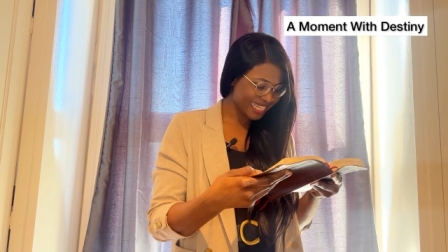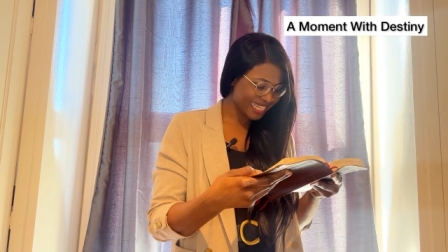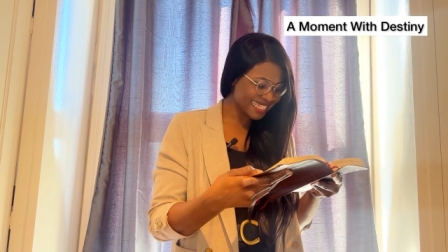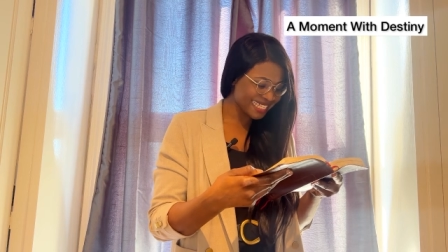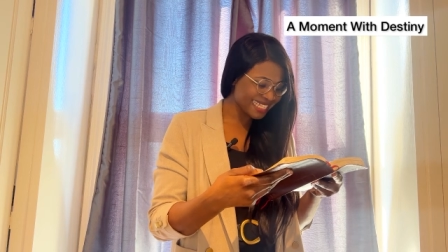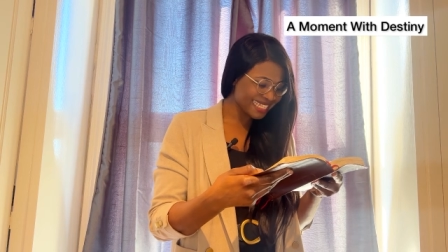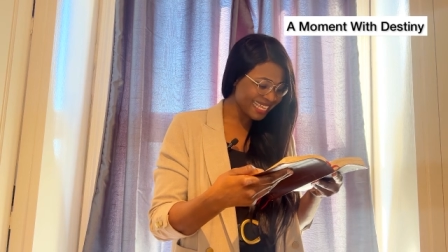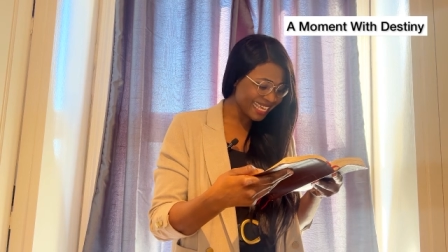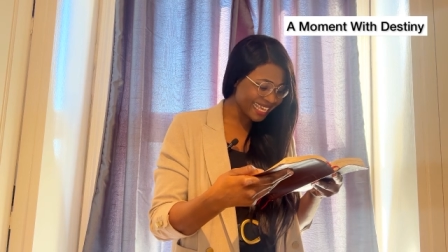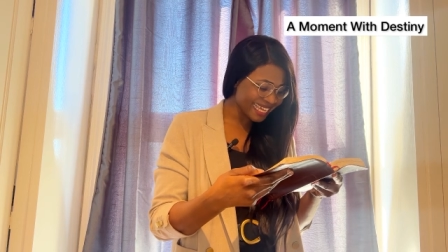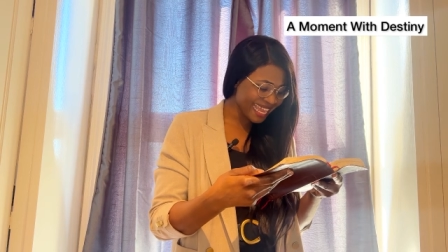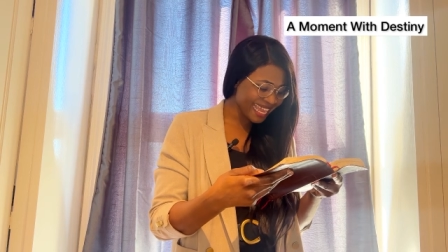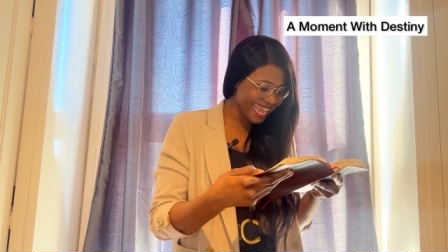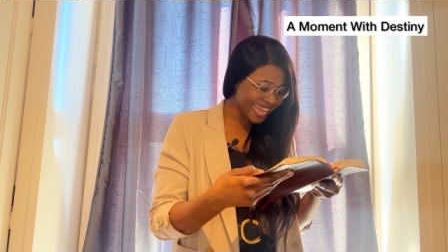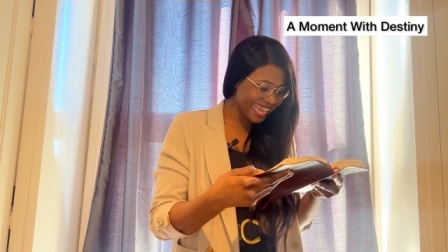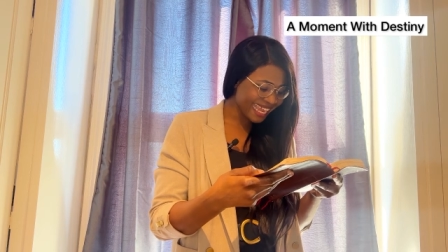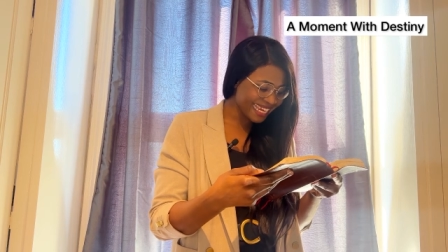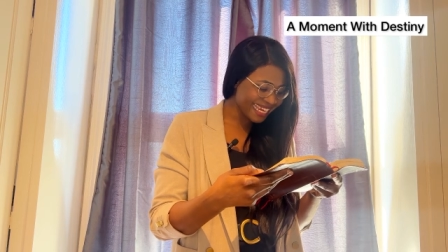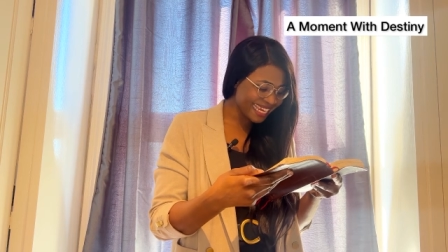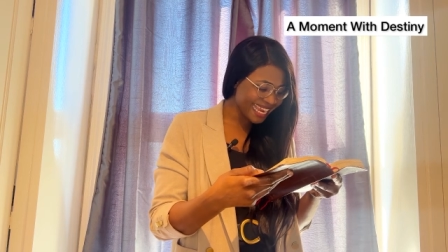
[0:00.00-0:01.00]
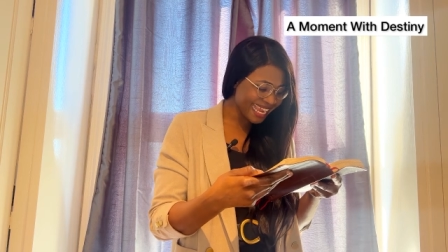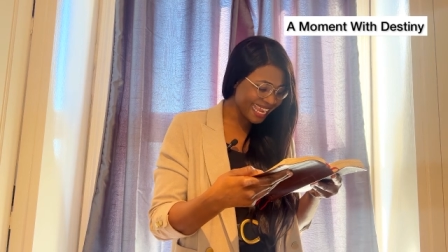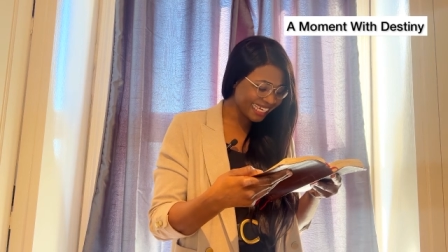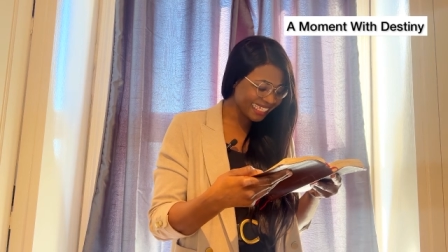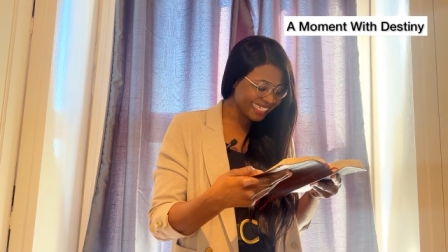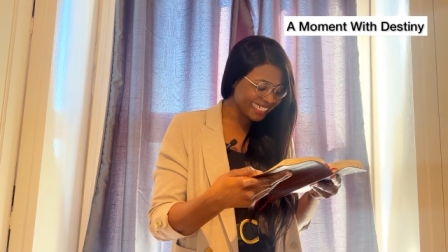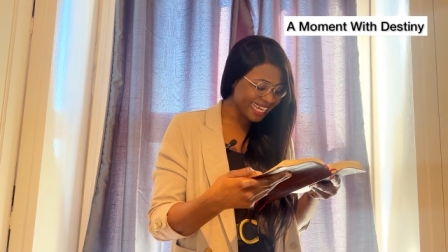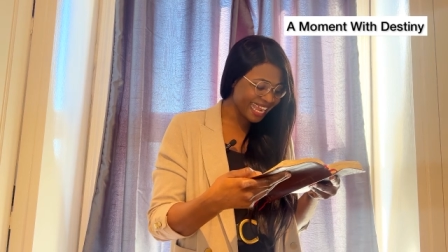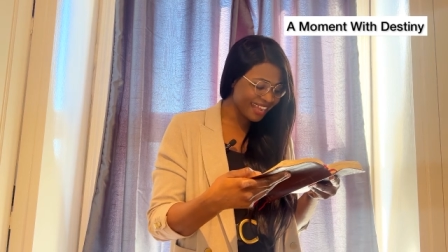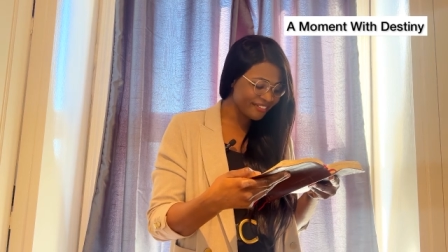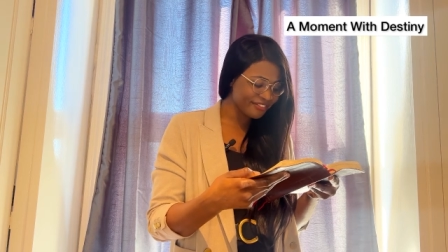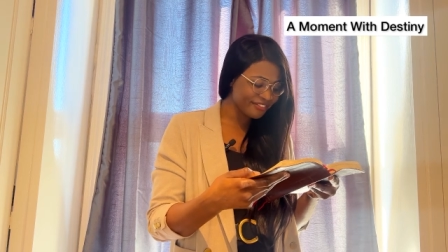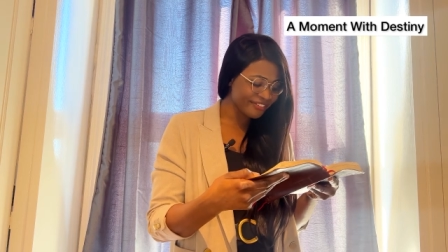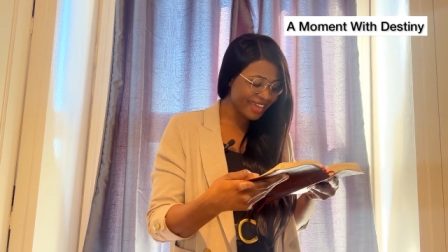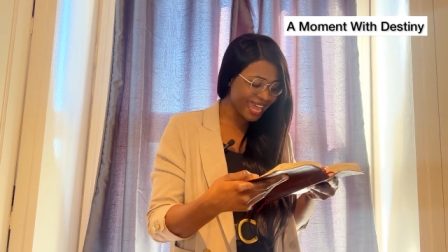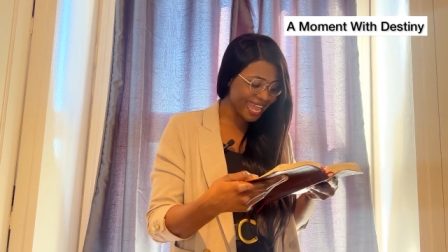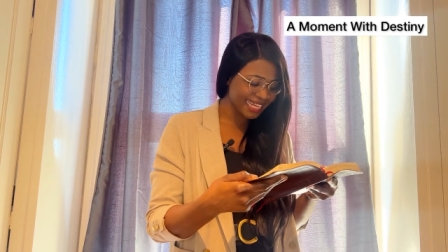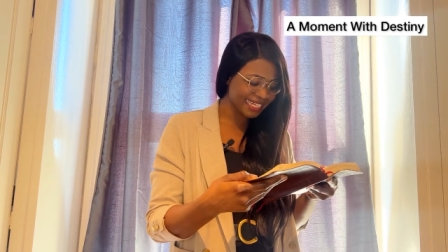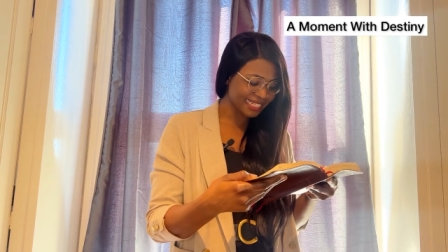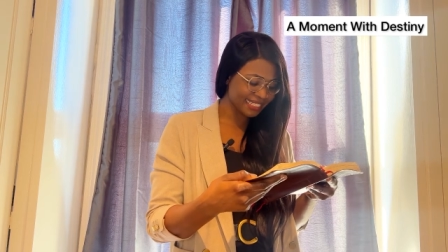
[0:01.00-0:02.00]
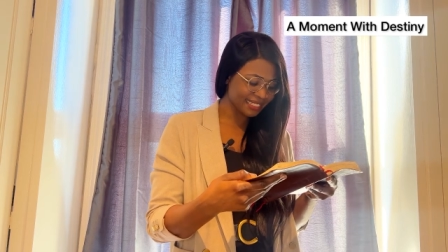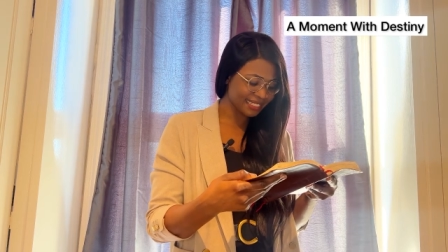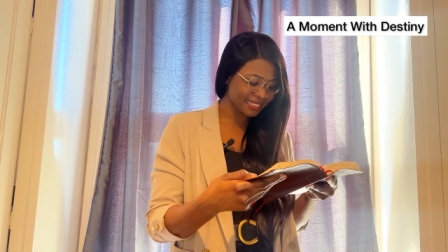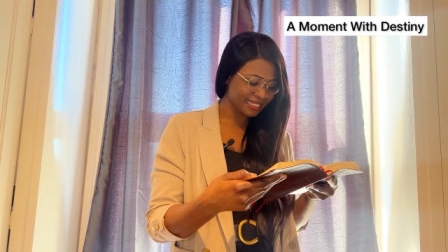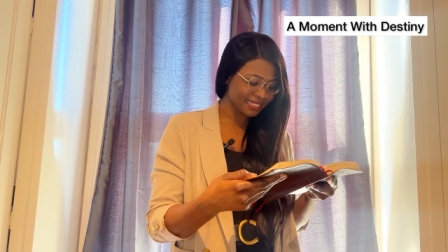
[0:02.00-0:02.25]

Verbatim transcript: seek and ye shall find,